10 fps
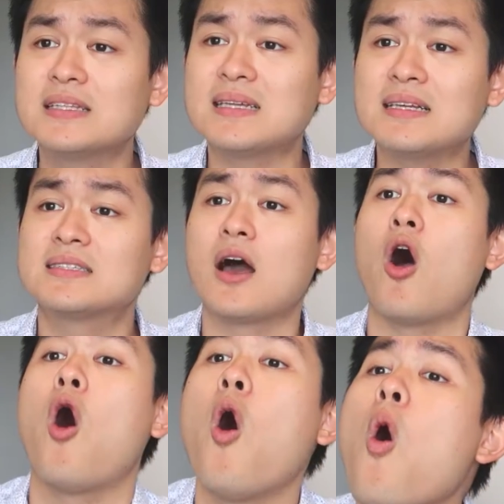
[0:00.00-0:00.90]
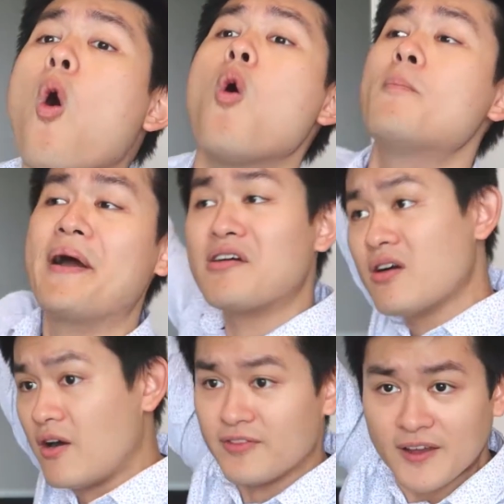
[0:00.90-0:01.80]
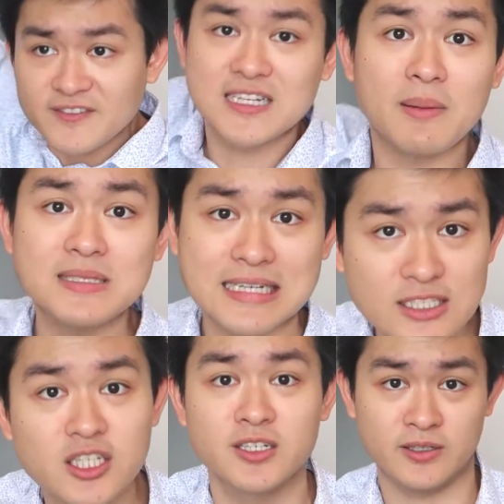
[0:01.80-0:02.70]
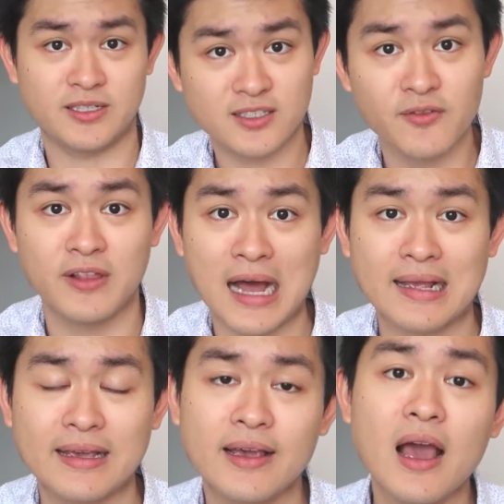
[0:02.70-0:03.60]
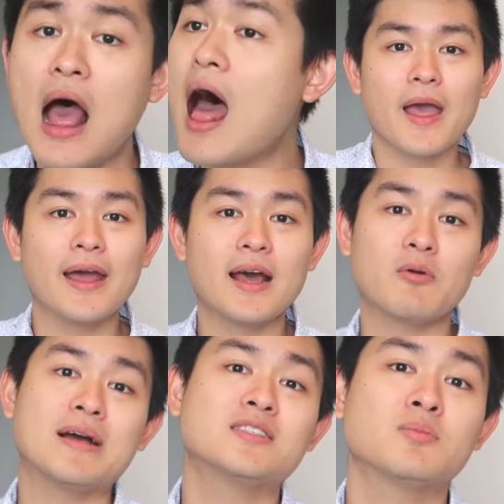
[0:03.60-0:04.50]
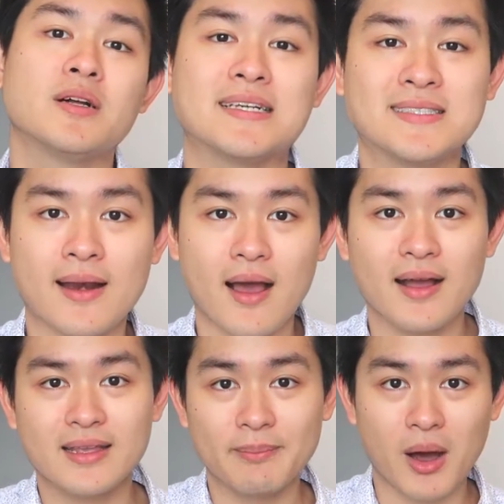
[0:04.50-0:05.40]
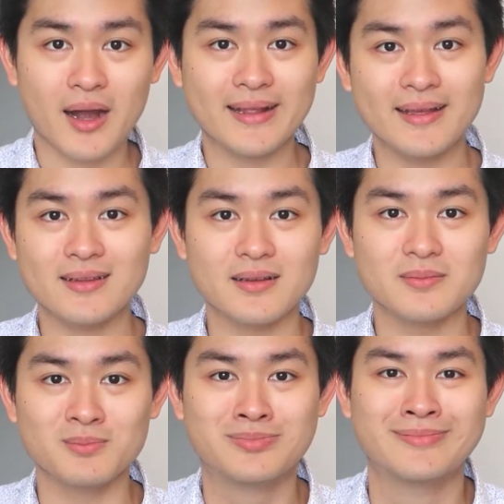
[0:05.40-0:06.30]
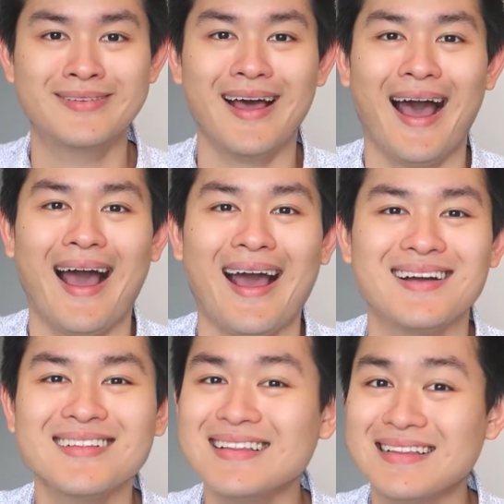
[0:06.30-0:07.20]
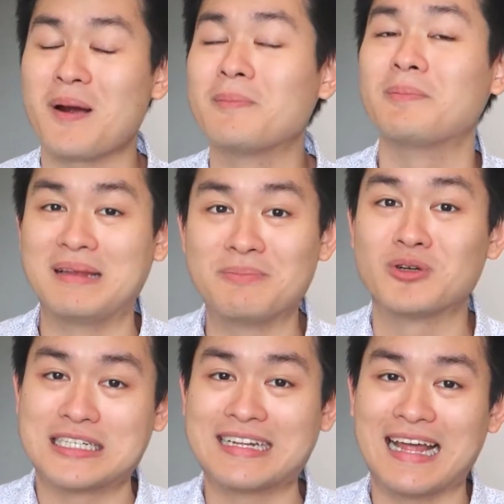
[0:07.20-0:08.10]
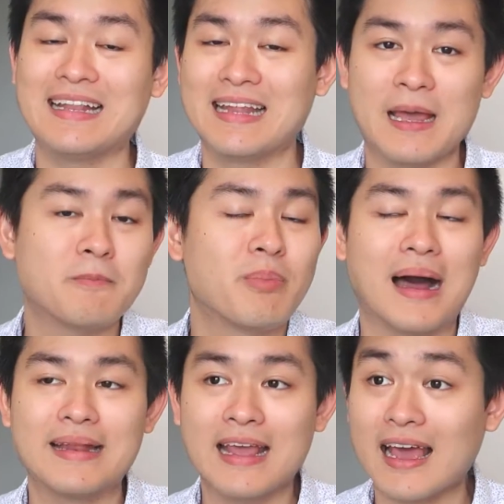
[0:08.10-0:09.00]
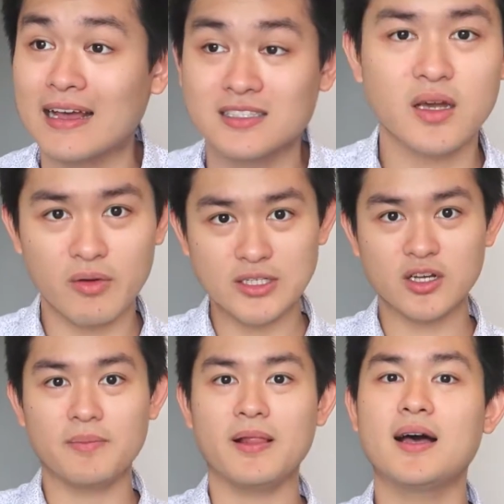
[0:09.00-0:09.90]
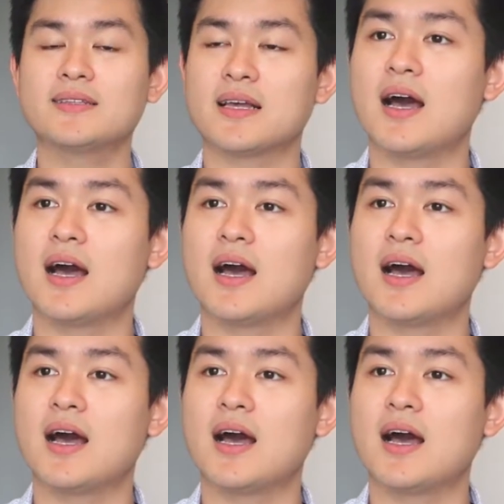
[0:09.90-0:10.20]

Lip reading: This is a whole barrel of love dumped into the souvlaki. And I went to Monastiraki Market. Probably butchered that name, but yeah. So I went to a plaza